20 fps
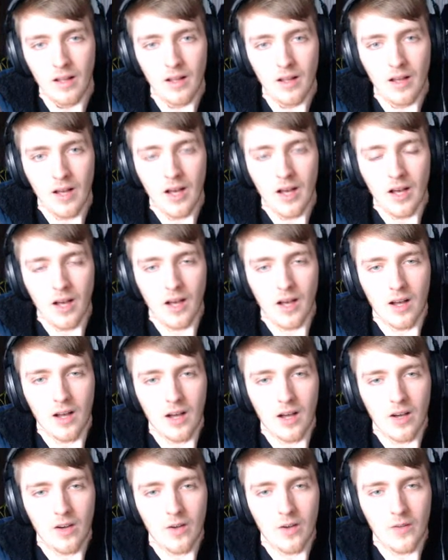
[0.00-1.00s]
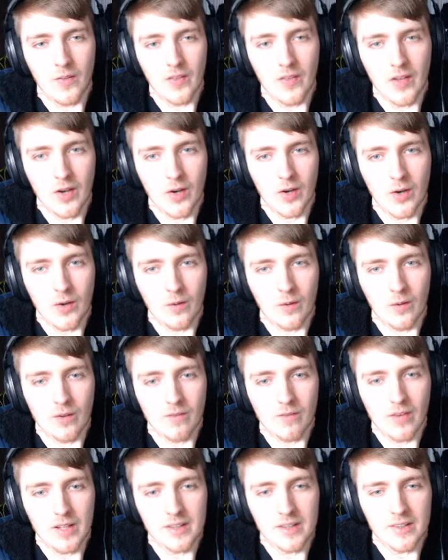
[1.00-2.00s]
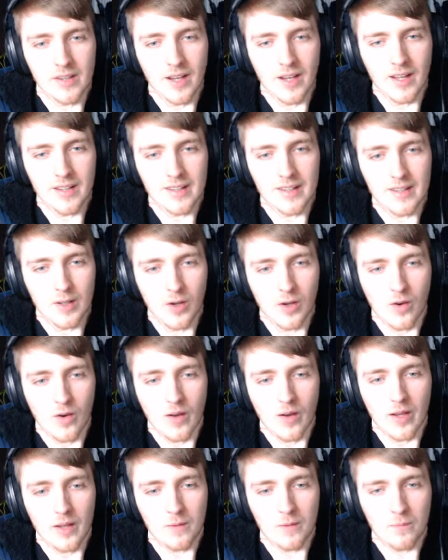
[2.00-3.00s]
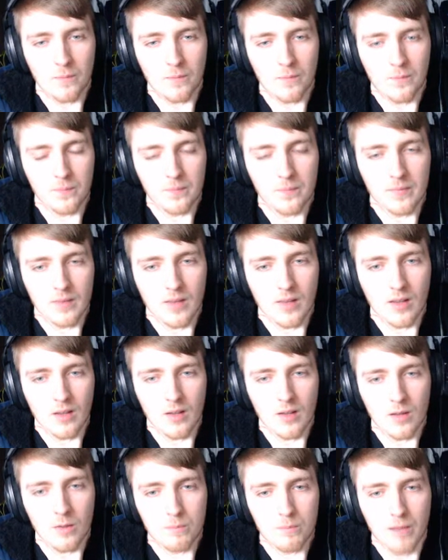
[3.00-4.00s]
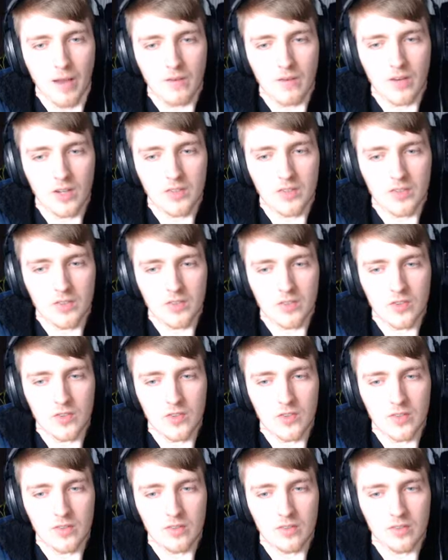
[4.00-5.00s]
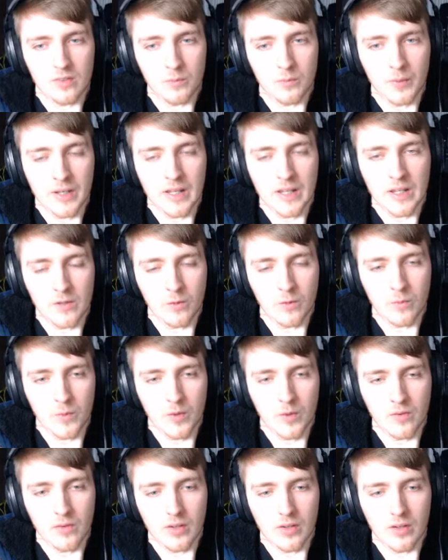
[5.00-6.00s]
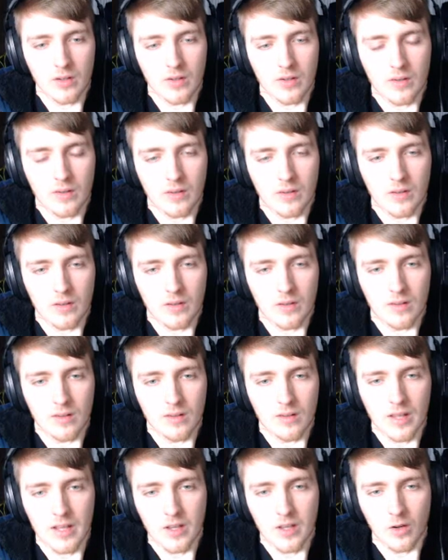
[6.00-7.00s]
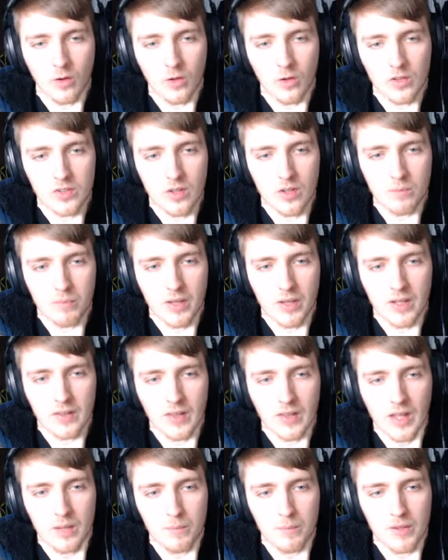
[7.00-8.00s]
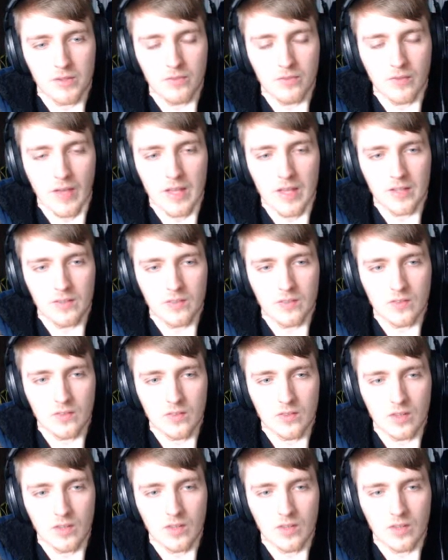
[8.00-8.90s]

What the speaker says: Oh no! What have I done? All right. Barrage is good. We need removal. It can also burn the enemy's face.